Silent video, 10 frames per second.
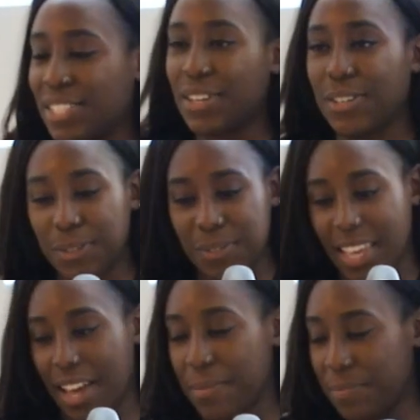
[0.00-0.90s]
So
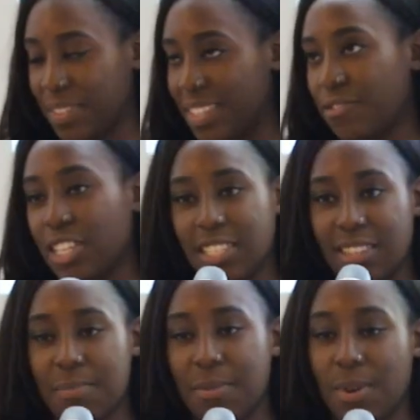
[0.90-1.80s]
yeah, reason
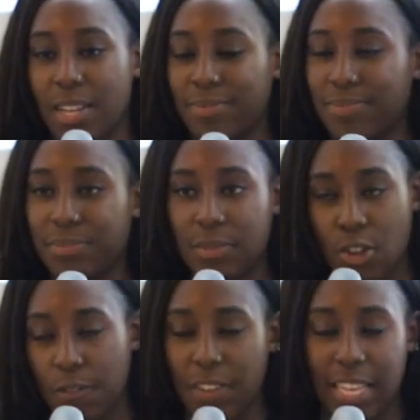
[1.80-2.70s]
number 1,
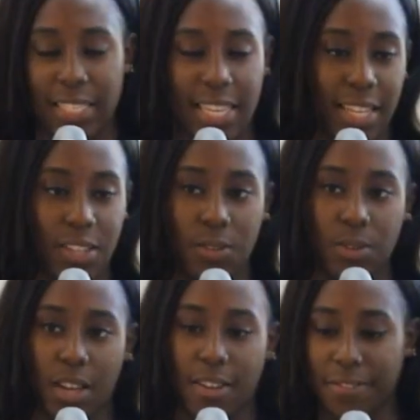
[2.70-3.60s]
not feeling technical
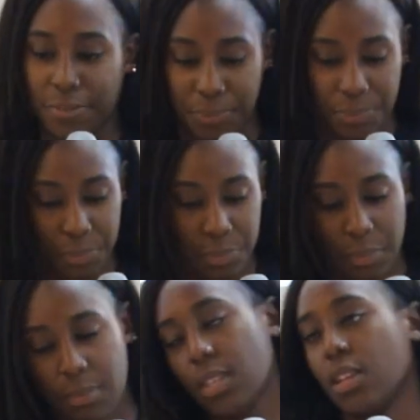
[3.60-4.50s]
enough.
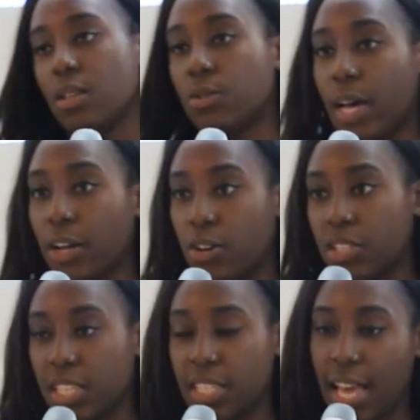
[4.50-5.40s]
So I
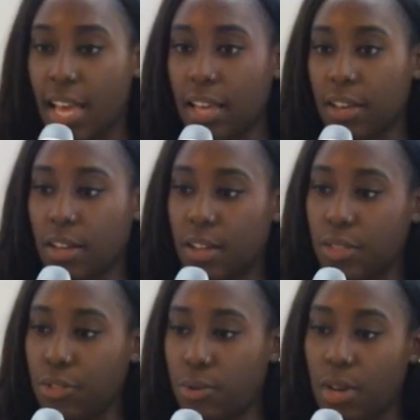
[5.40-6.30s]
got into
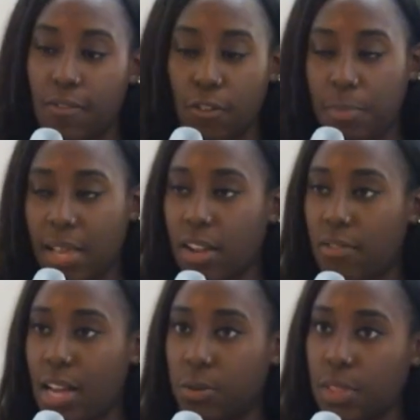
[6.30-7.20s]
tech through a love of playing
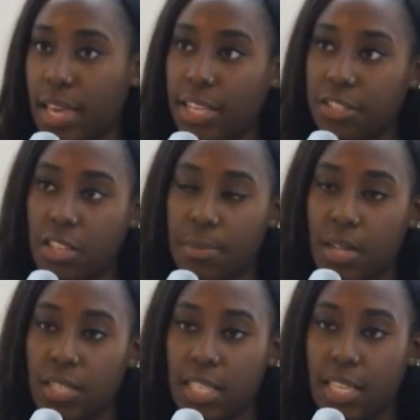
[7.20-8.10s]
around with
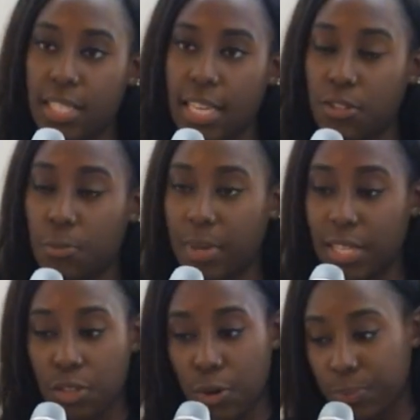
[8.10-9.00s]
HTML and CSS on
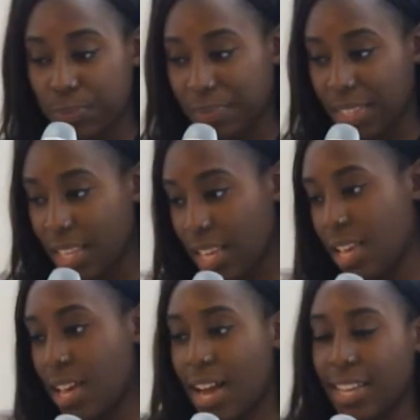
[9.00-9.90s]
Pixel.
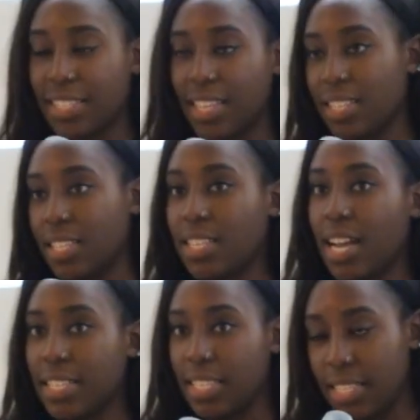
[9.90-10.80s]
I studied
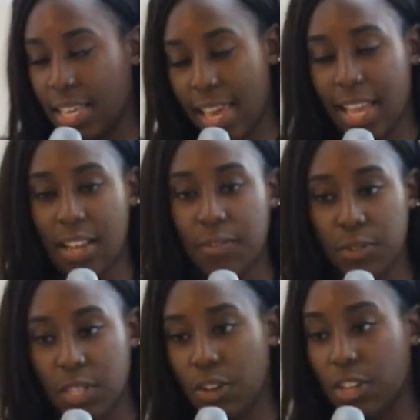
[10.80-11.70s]
ICT at
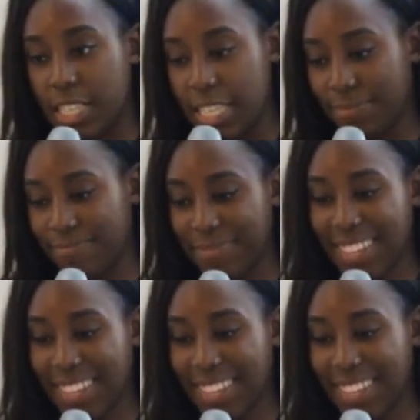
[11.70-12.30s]
A-levels and got a D.